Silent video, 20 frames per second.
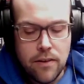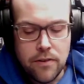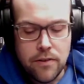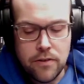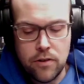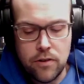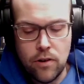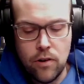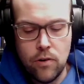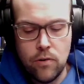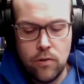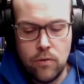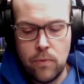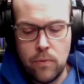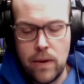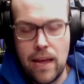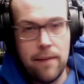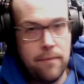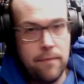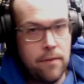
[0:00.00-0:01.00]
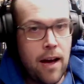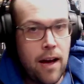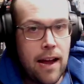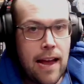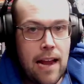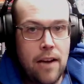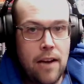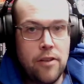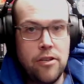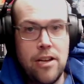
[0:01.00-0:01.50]
So we have not
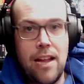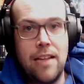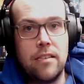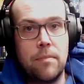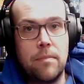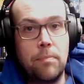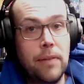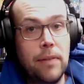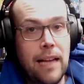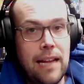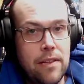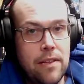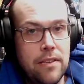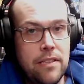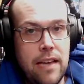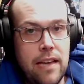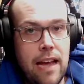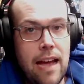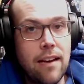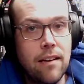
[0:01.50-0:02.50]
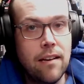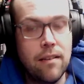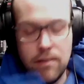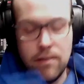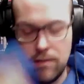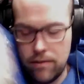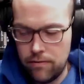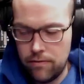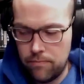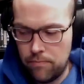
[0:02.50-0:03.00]
had a chance to play this yet
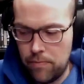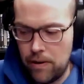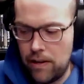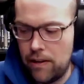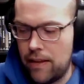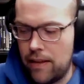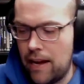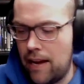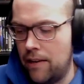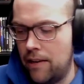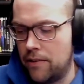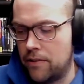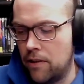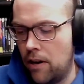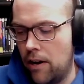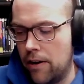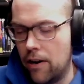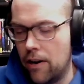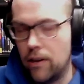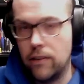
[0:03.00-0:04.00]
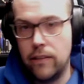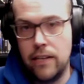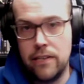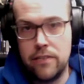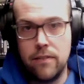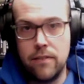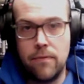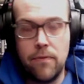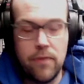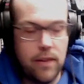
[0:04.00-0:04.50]
but that is on our
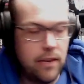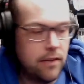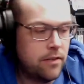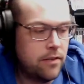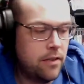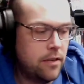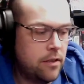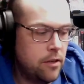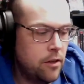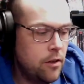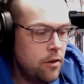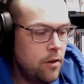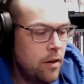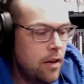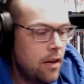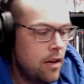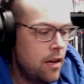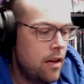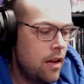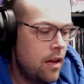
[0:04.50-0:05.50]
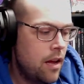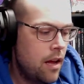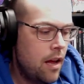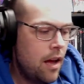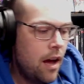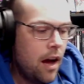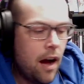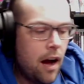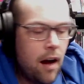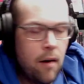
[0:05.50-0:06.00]
list of things to do.
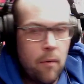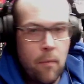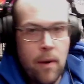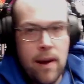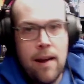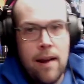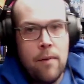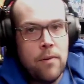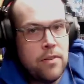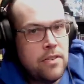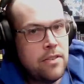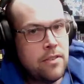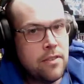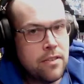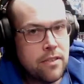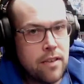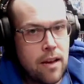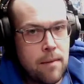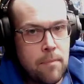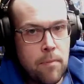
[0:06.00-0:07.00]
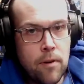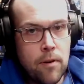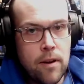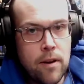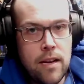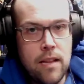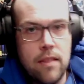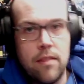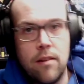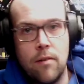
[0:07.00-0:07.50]
Uh, when I was in
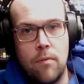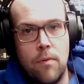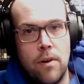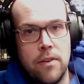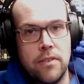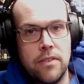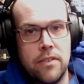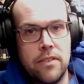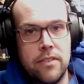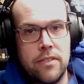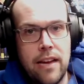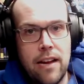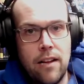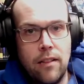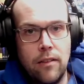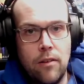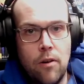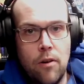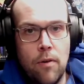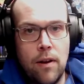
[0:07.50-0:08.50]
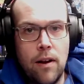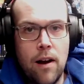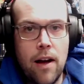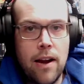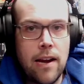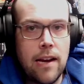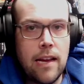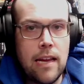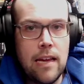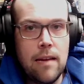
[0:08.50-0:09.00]
Sudbury, there was a sale going
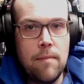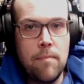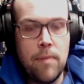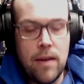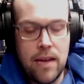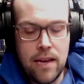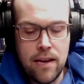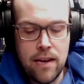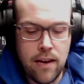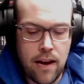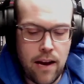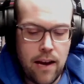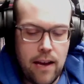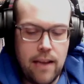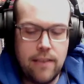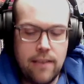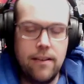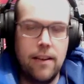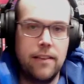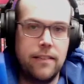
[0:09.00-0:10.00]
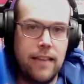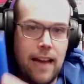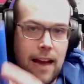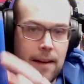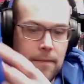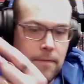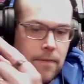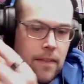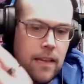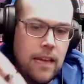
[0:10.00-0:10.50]
on at EB. Uh, it does
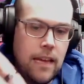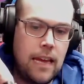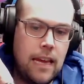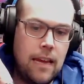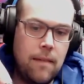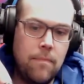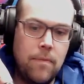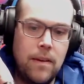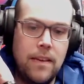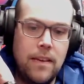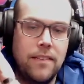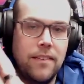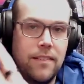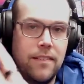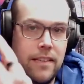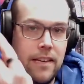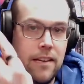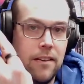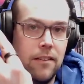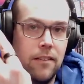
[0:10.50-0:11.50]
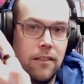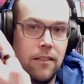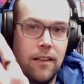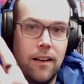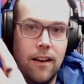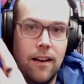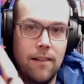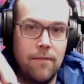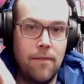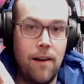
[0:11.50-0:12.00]
have the EB
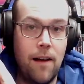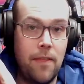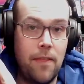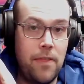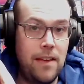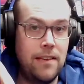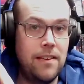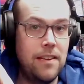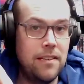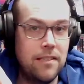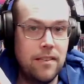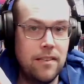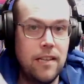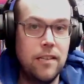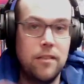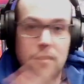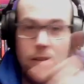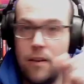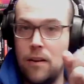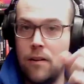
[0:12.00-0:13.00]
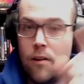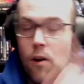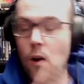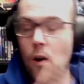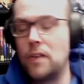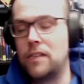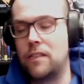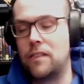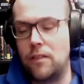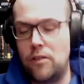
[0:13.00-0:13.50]
seal of authenticity, so you know
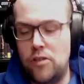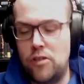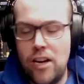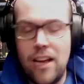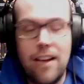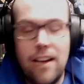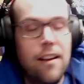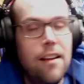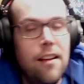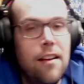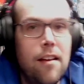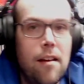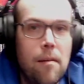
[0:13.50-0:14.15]
it's legit,